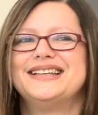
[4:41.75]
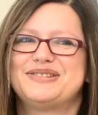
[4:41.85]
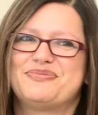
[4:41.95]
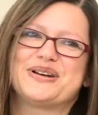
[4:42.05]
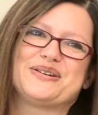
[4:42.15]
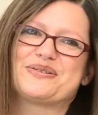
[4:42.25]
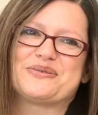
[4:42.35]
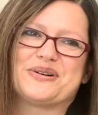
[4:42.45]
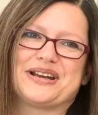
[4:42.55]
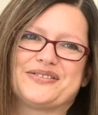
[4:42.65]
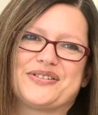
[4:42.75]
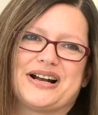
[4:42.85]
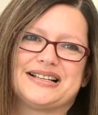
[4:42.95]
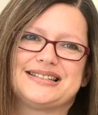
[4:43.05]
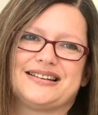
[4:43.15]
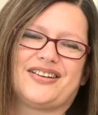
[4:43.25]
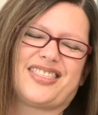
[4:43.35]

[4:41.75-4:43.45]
it's pretty rewarding for us, and I